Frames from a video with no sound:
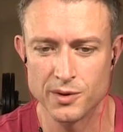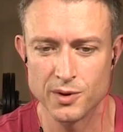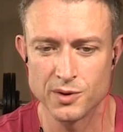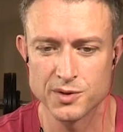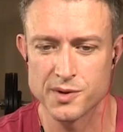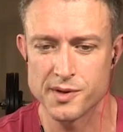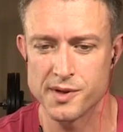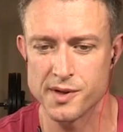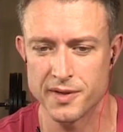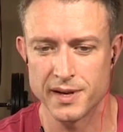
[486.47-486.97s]

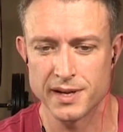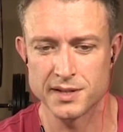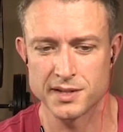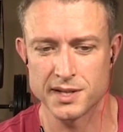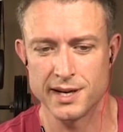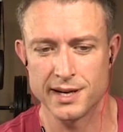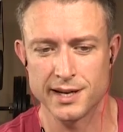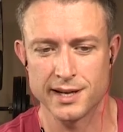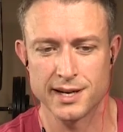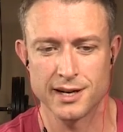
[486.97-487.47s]
Those are the things
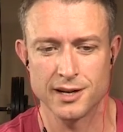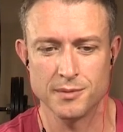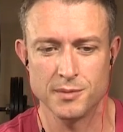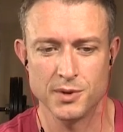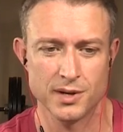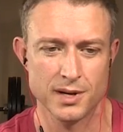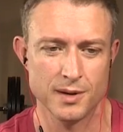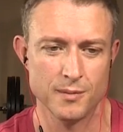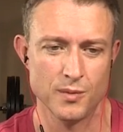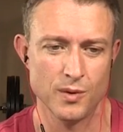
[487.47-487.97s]
I care
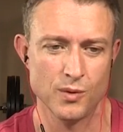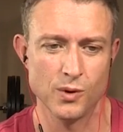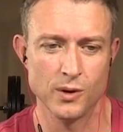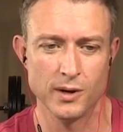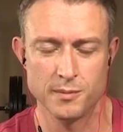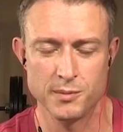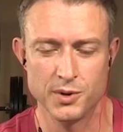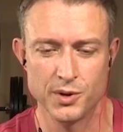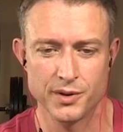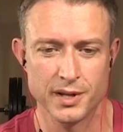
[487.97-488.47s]
about. I'm
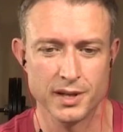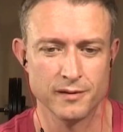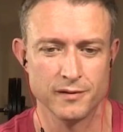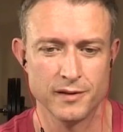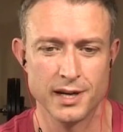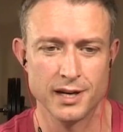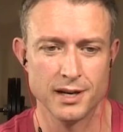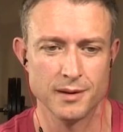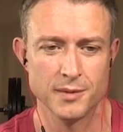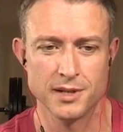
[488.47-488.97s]
worried about the
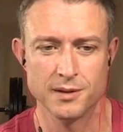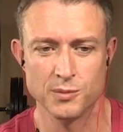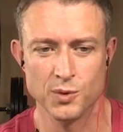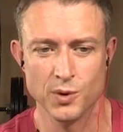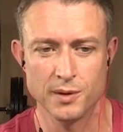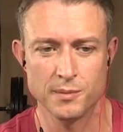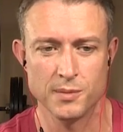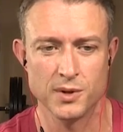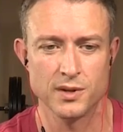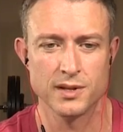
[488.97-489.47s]
environment. I'm
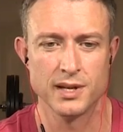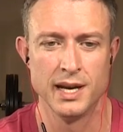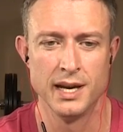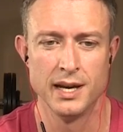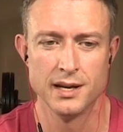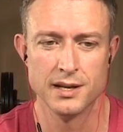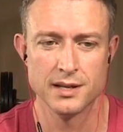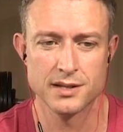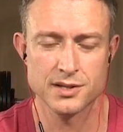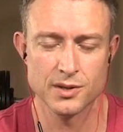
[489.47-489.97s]
worried about,
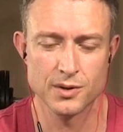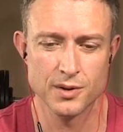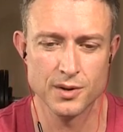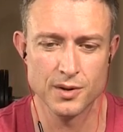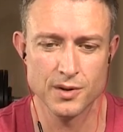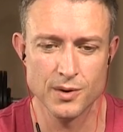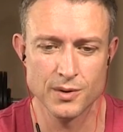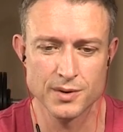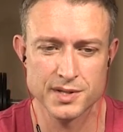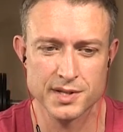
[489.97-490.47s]

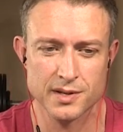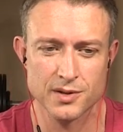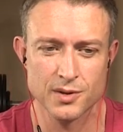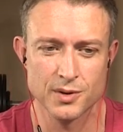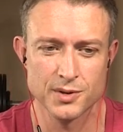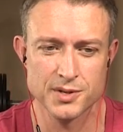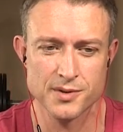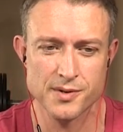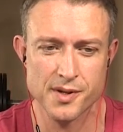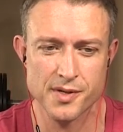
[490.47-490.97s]
so
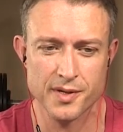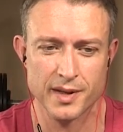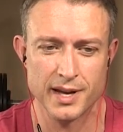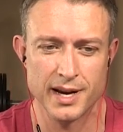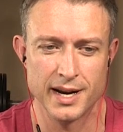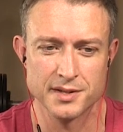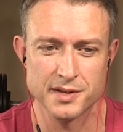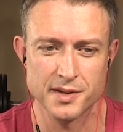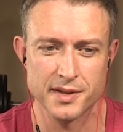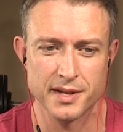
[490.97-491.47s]
those are the
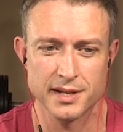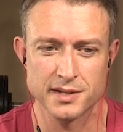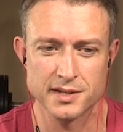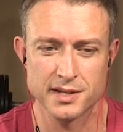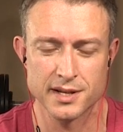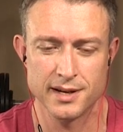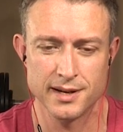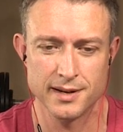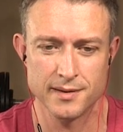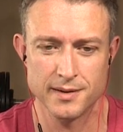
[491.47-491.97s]
kinds of things
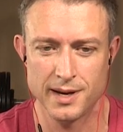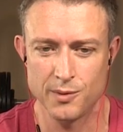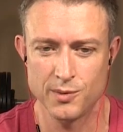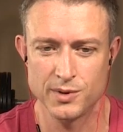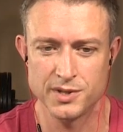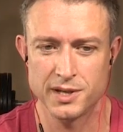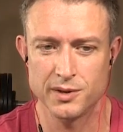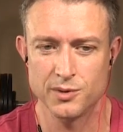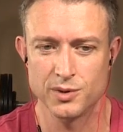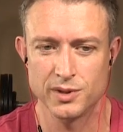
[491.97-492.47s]
that I
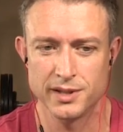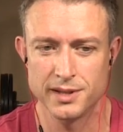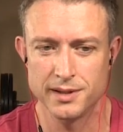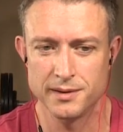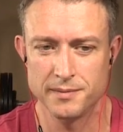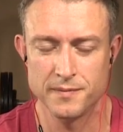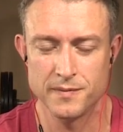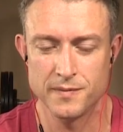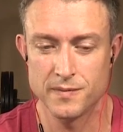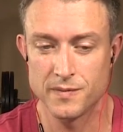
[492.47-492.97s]
would
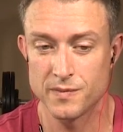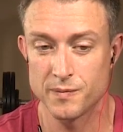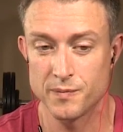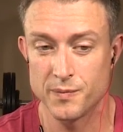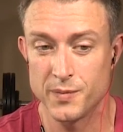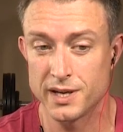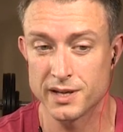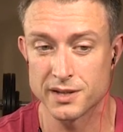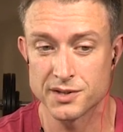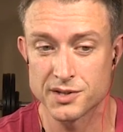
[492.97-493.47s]
generally
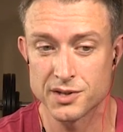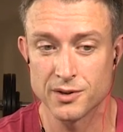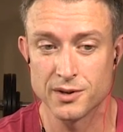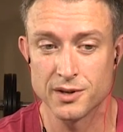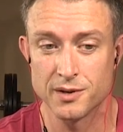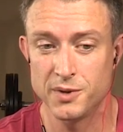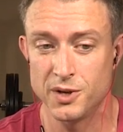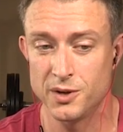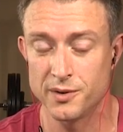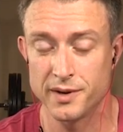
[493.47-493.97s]
be concerned
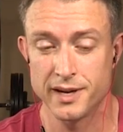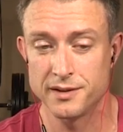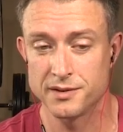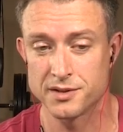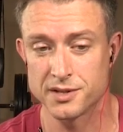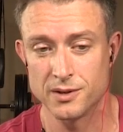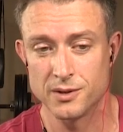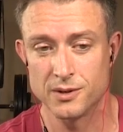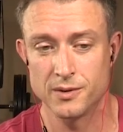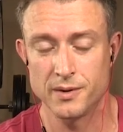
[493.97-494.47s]
about. And
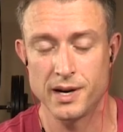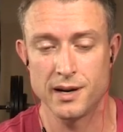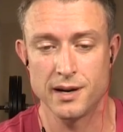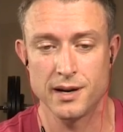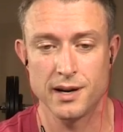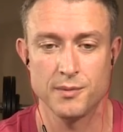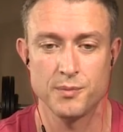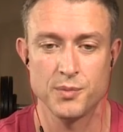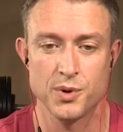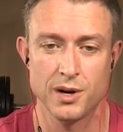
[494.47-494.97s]
so
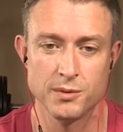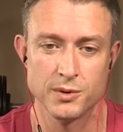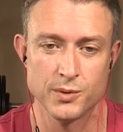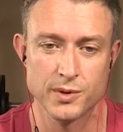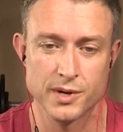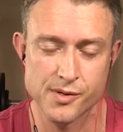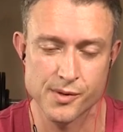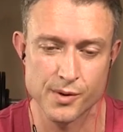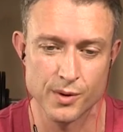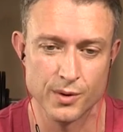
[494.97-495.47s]
I probably
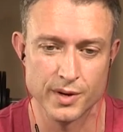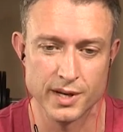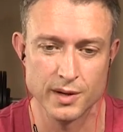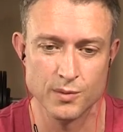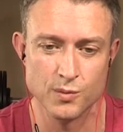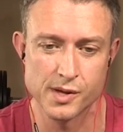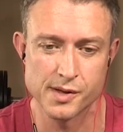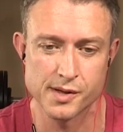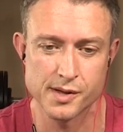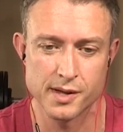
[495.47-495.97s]
would have thrown
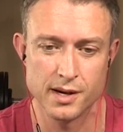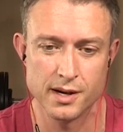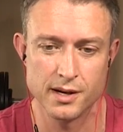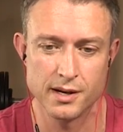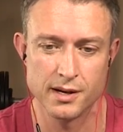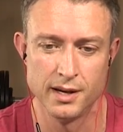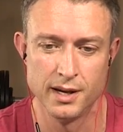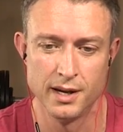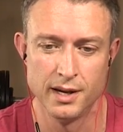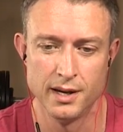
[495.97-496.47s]
in with
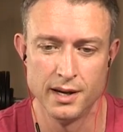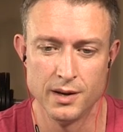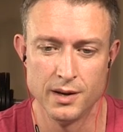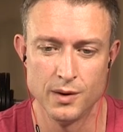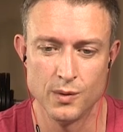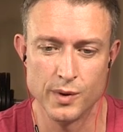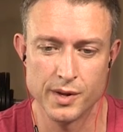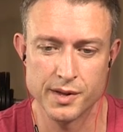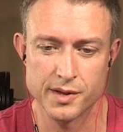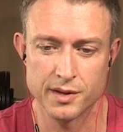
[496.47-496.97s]
the
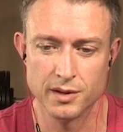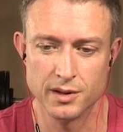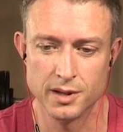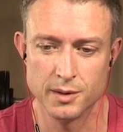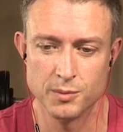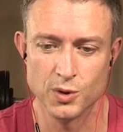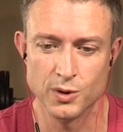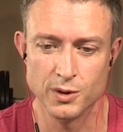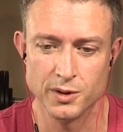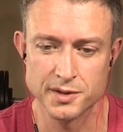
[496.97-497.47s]

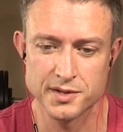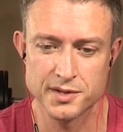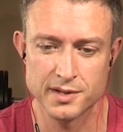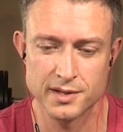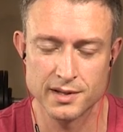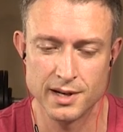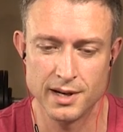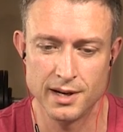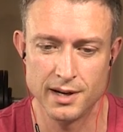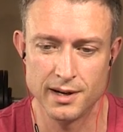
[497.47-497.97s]

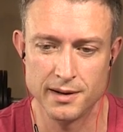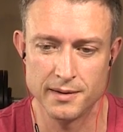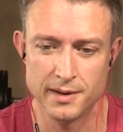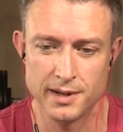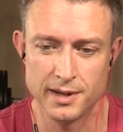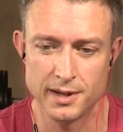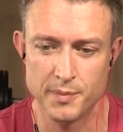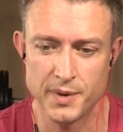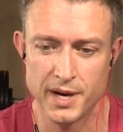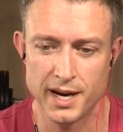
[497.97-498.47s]
liberals
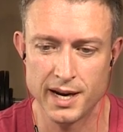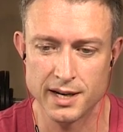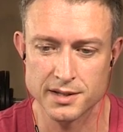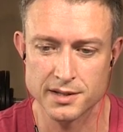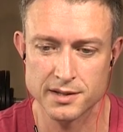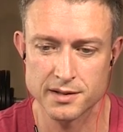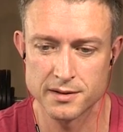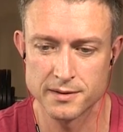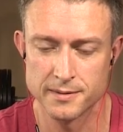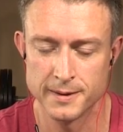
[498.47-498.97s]
in the
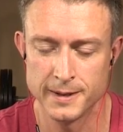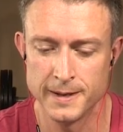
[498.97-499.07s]
past.